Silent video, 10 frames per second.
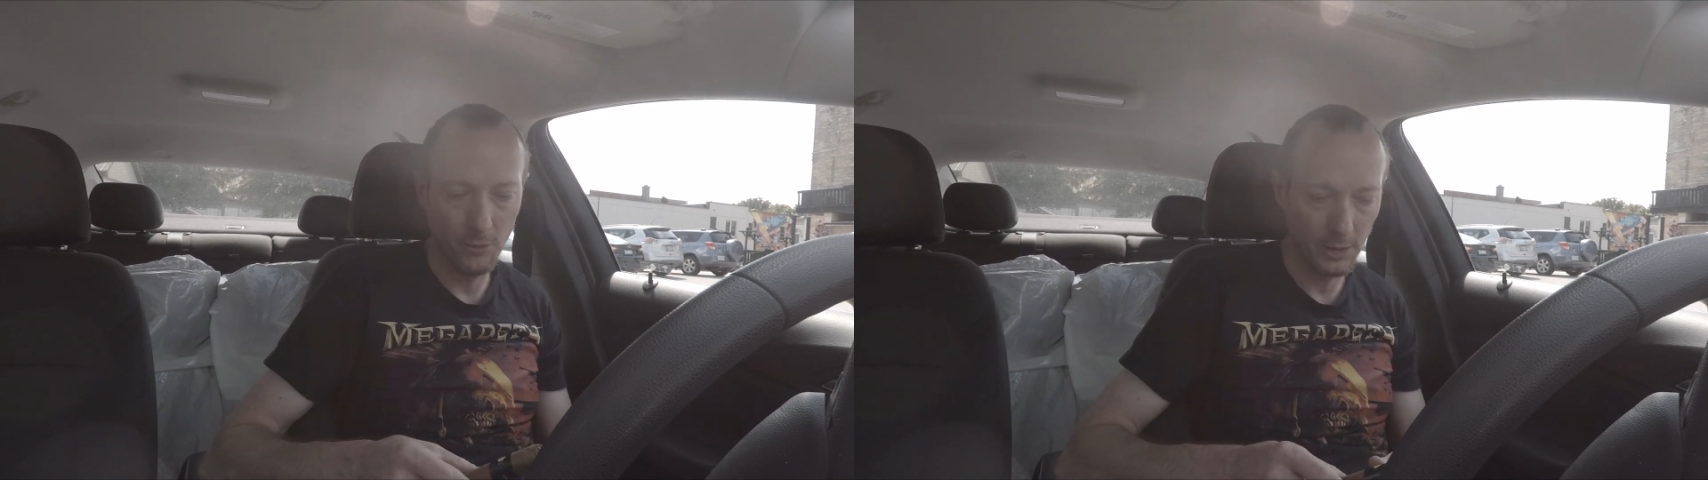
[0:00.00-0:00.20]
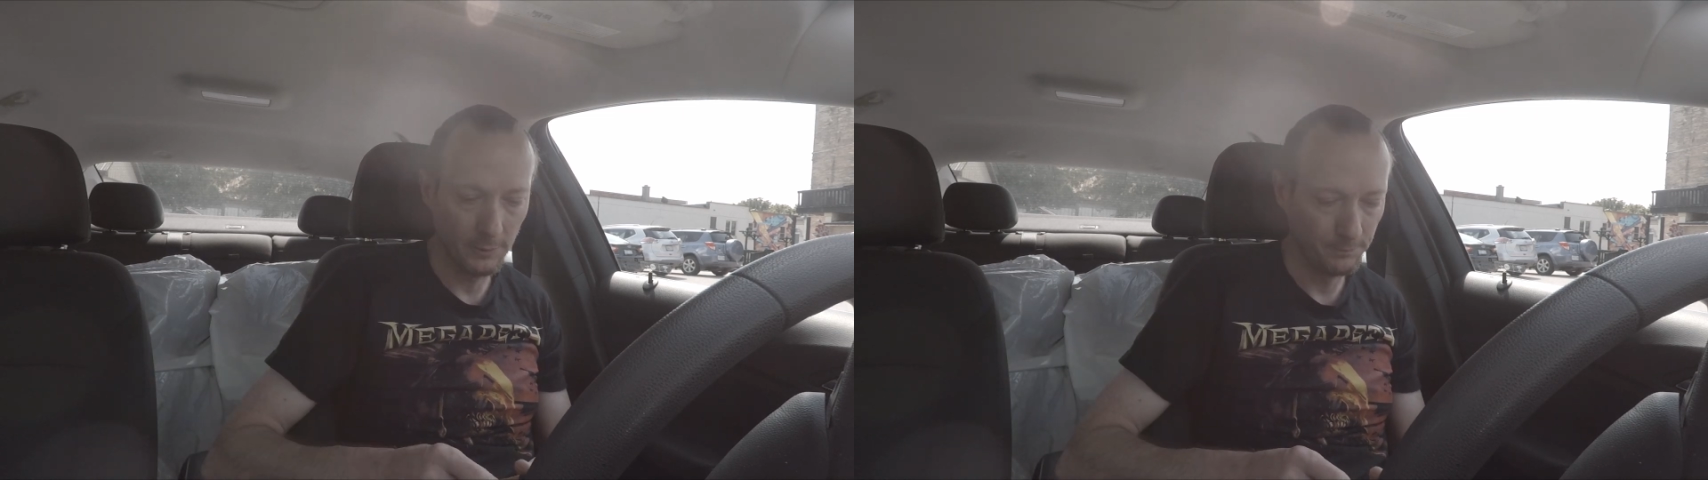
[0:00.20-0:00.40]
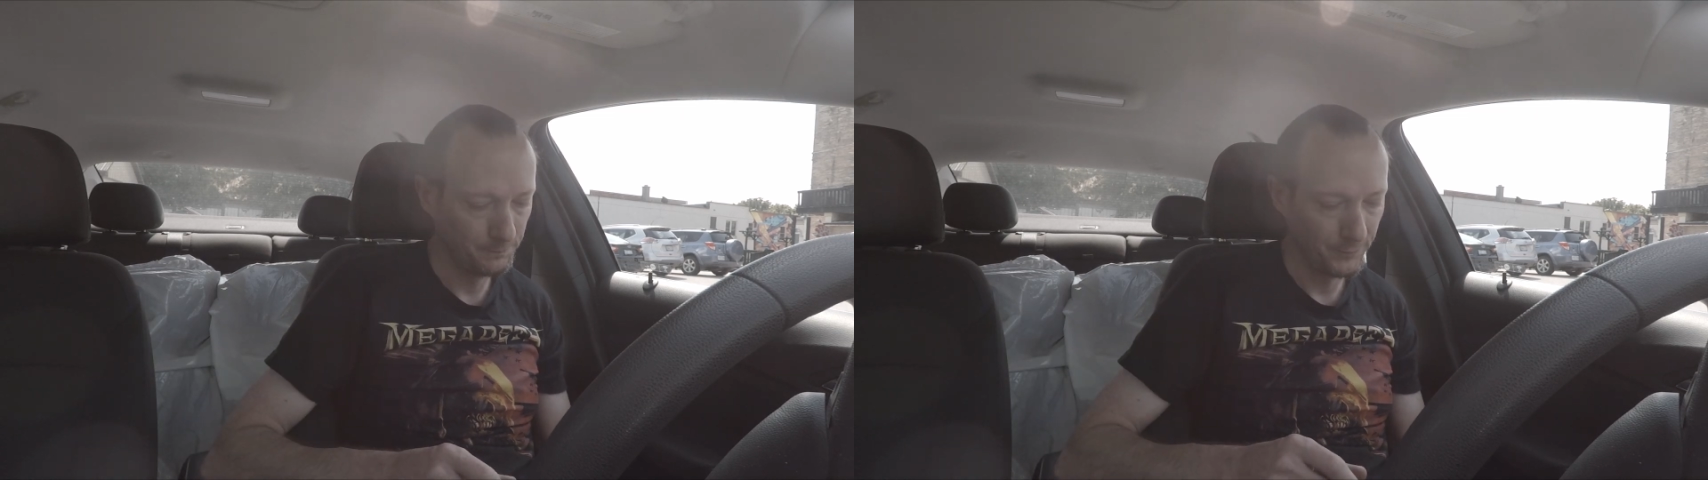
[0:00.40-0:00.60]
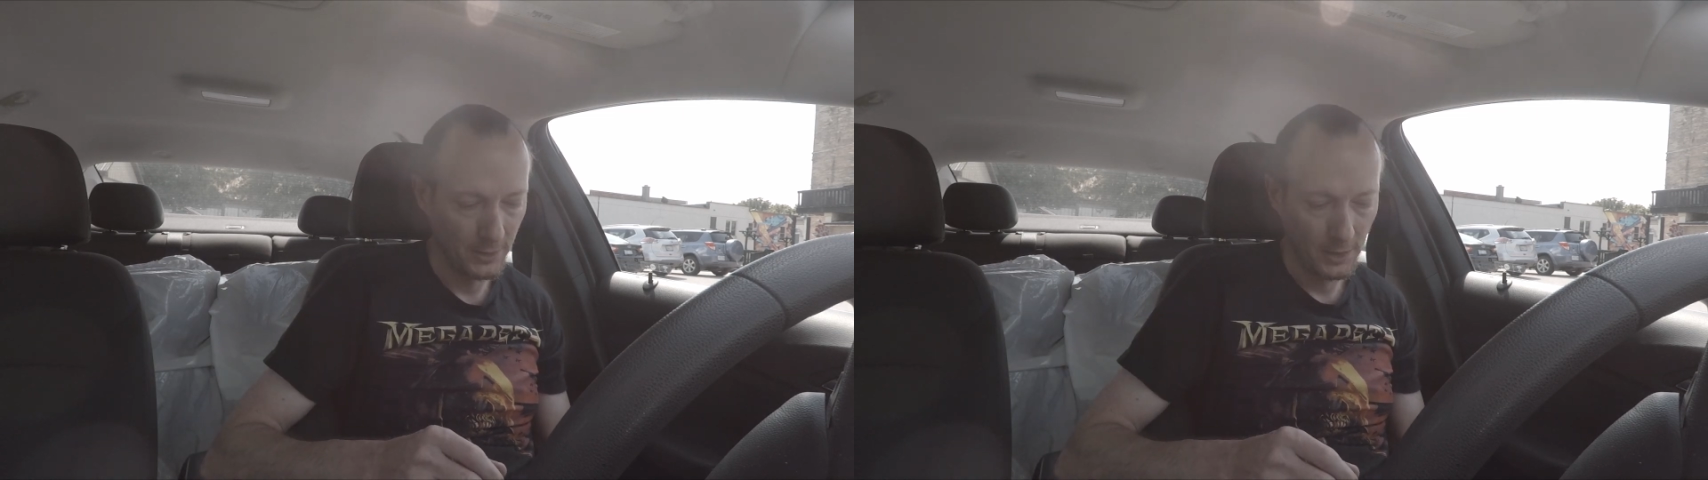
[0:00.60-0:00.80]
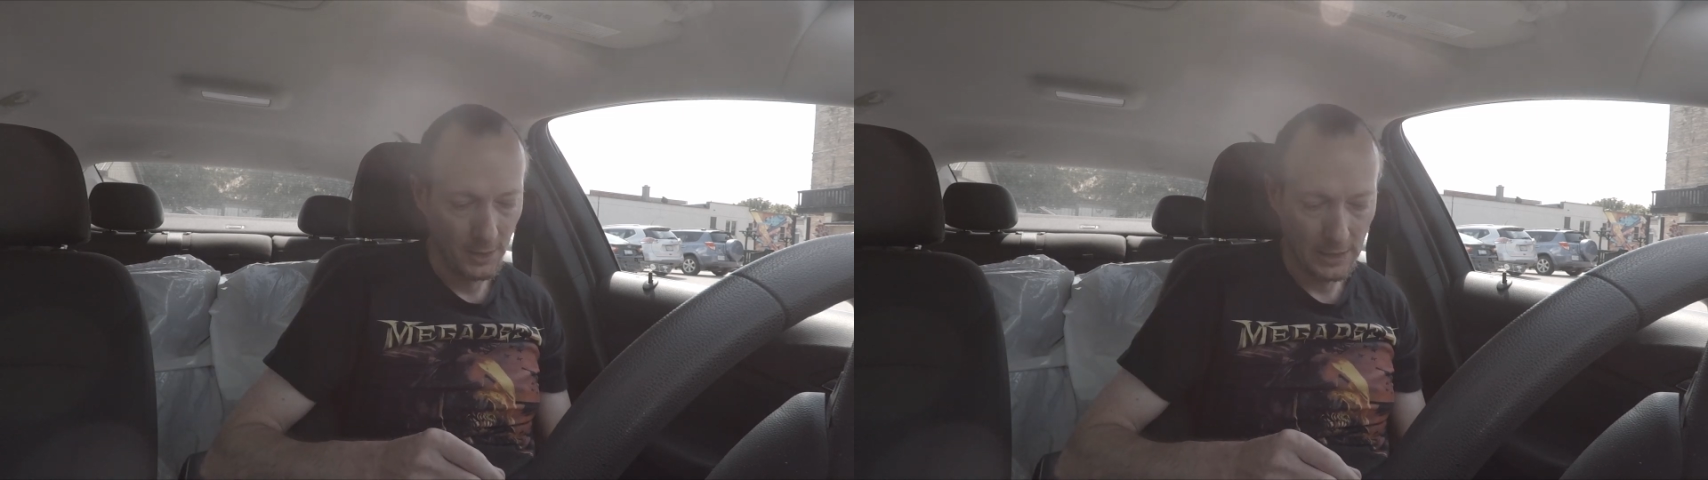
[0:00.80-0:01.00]
I
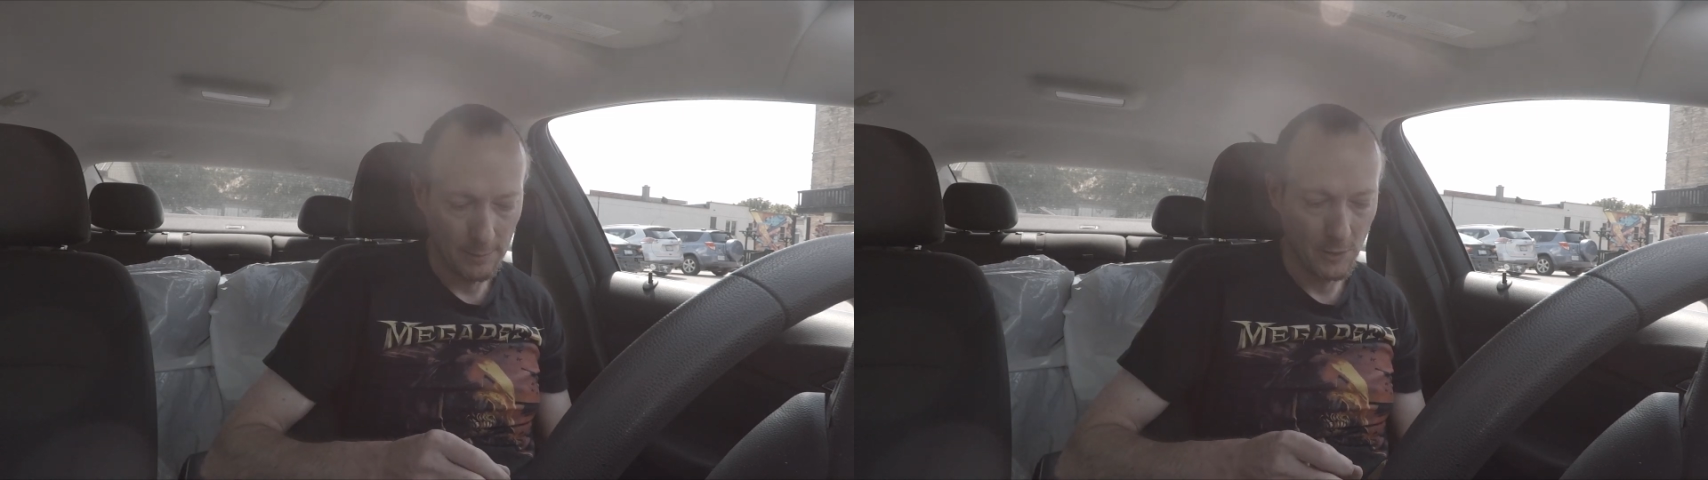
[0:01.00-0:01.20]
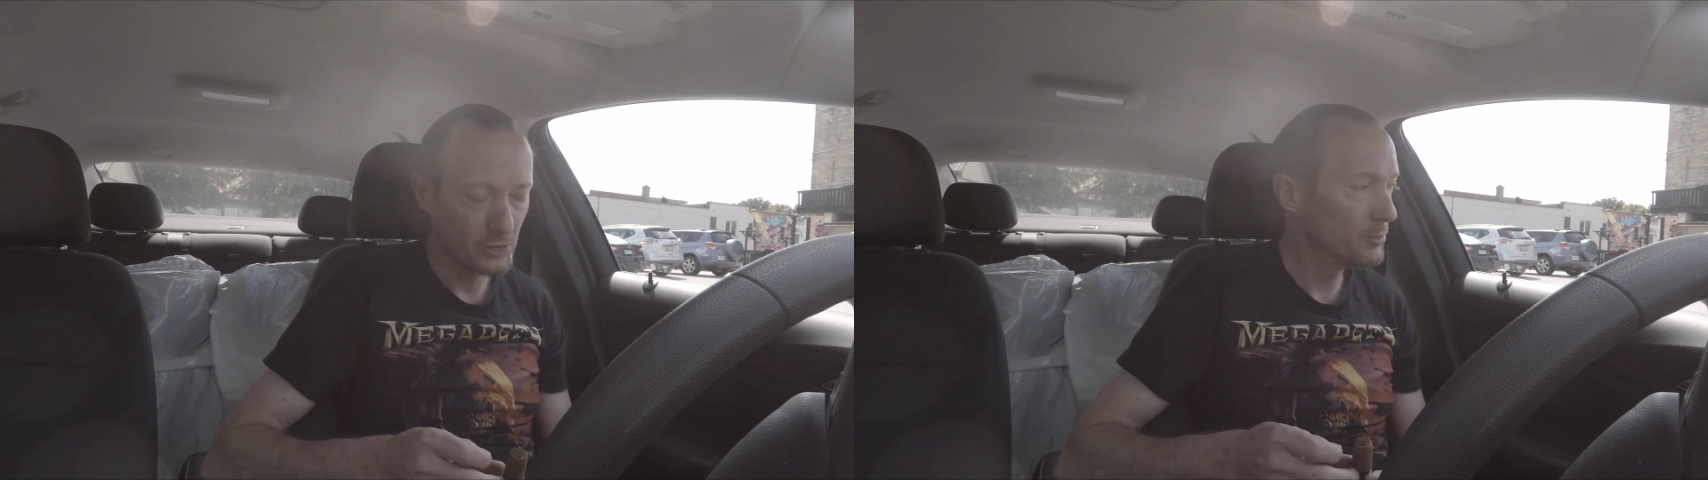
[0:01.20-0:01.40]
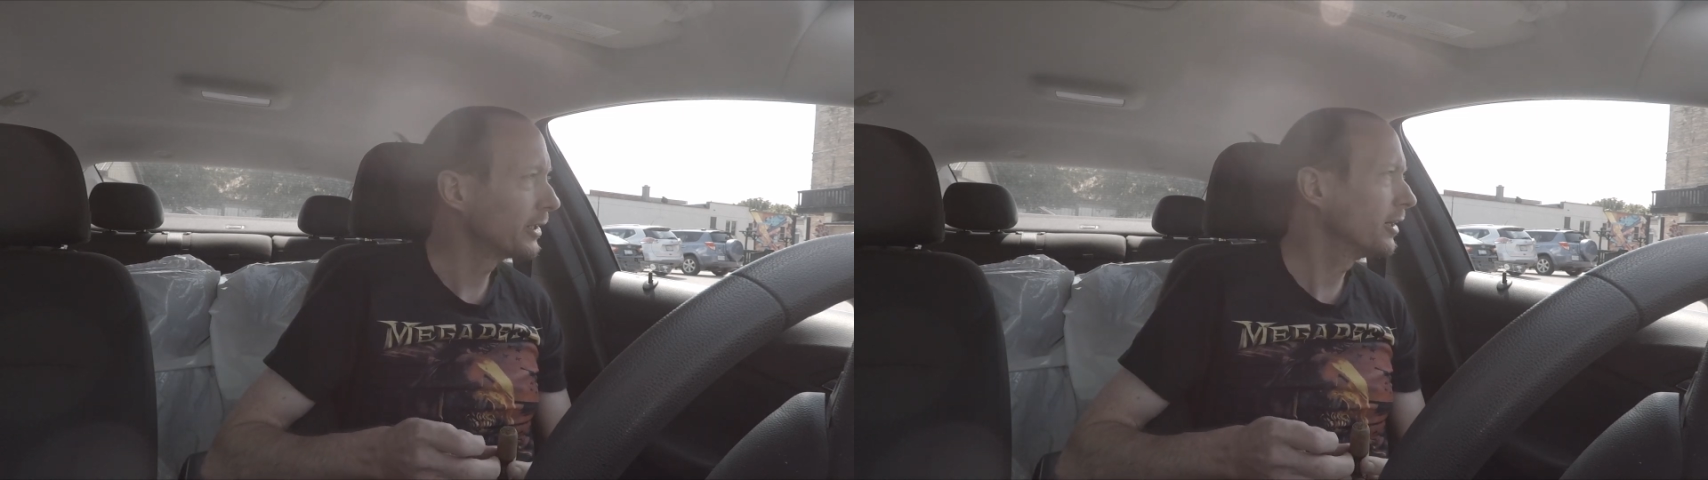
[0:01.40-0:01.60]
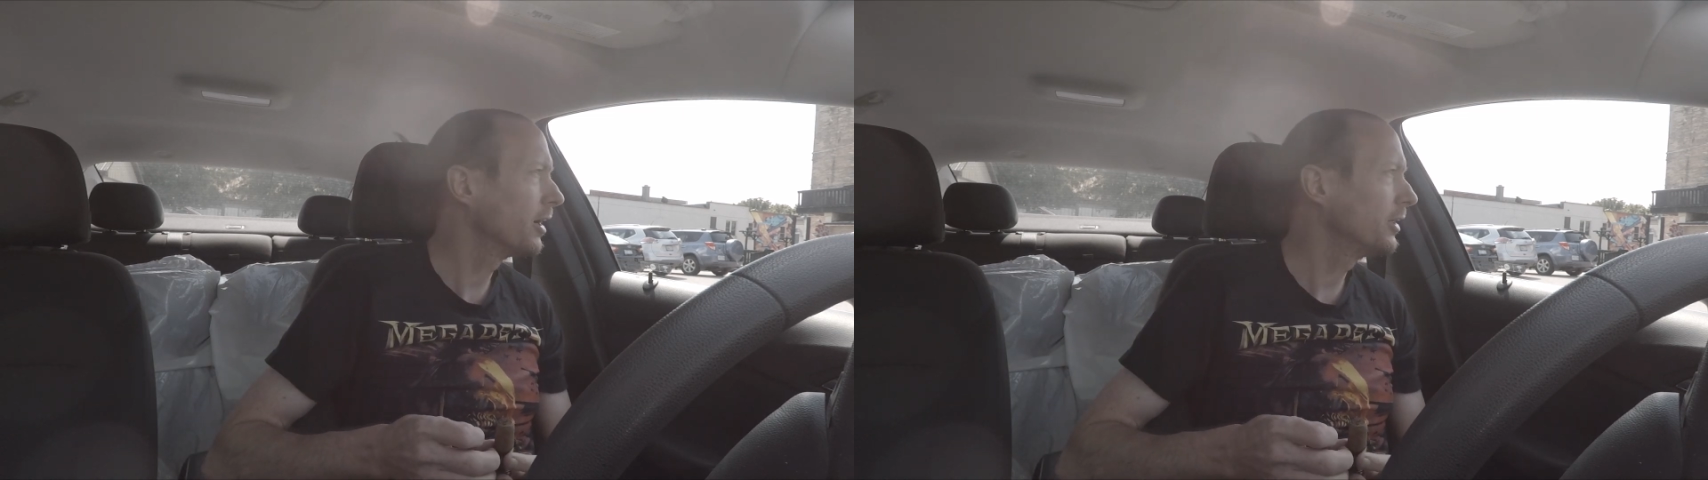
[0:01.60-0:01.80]
came out to my car.